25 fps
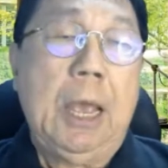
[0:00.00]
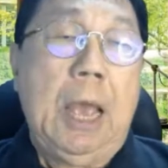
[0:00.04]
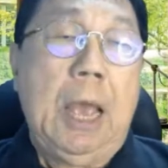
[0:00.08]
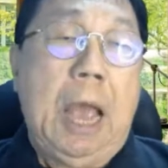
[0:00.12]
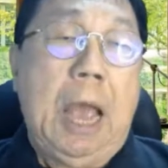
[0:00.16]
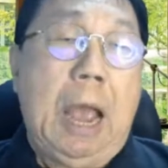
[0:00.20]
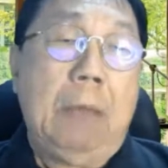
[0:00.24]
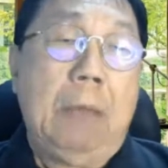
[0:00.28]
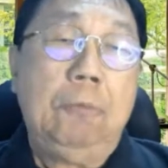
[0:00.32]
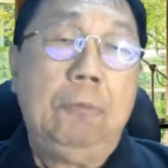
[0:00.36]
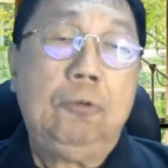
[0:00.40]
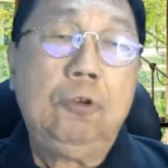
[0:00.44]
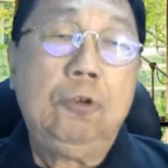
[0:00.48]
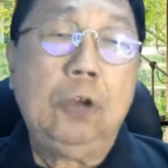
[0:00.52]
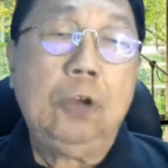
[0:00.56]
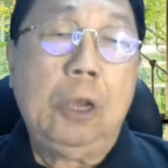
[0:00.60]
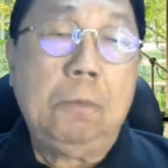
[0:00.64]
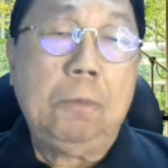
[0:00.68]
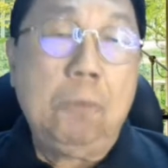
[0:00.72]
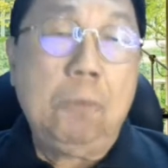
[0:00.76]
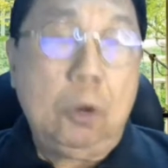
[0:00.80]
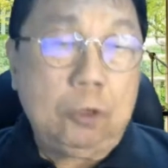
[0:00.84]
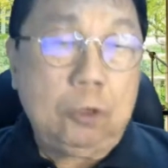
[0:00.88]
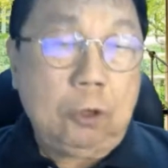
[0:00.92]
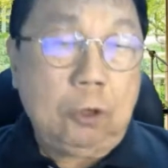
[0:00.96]
I'm sure
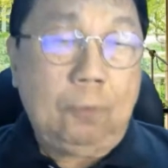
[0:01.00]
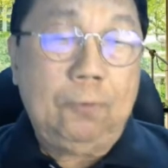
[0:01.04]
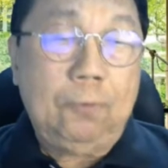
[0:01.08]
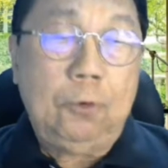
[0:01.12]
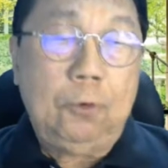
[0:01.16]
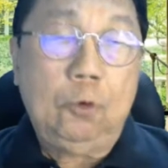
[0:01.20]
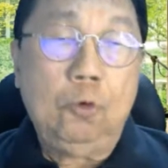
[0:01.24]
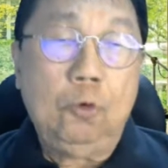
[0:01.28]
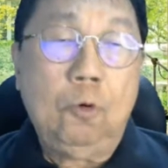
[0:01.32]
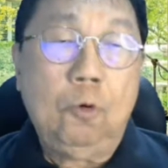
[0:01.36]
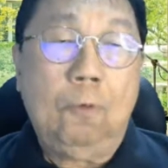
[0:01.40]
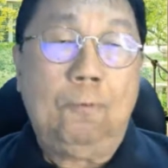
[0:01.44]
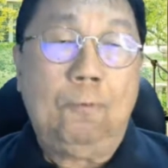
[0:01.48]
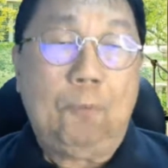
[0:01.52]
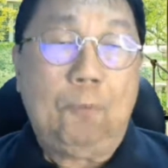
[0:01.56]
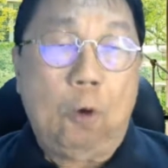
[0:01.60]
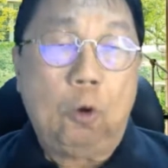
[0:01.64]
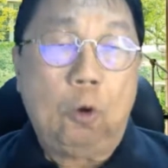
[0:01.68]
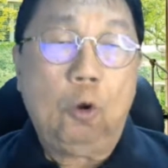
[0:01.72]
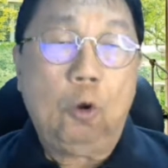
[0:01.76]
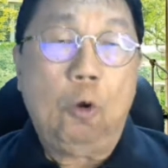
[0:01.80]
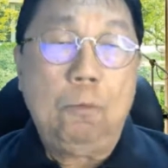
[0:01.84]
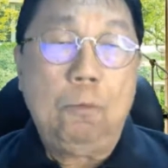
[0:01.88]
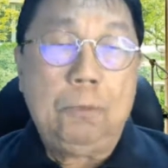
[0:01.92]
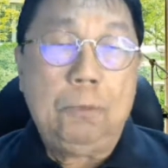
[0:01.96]
most of you who
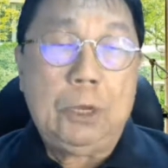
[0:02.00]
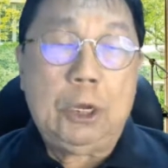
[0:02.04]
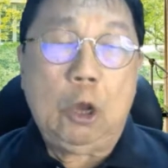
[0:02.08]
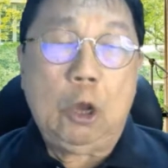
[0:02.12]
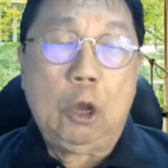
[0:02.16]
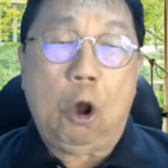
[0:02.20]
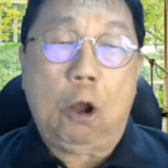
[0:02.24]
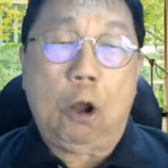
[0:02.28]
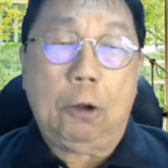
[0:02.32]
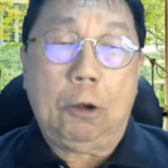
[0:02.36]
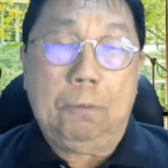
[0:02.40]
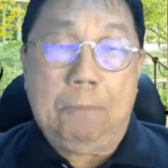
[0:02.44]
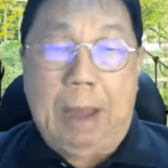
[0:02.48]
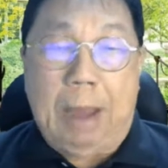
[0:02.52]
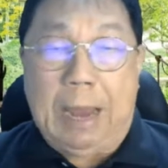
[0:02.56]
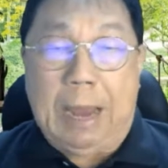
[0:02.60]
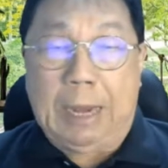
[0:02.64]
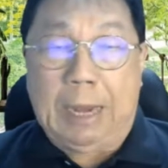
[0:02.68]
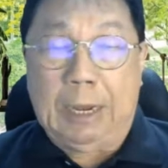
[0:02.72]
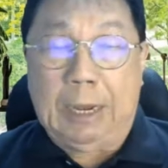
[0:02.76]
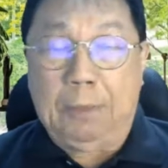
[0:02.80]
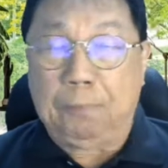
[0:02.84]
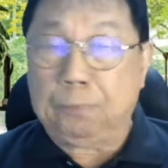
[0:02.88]
follow me on my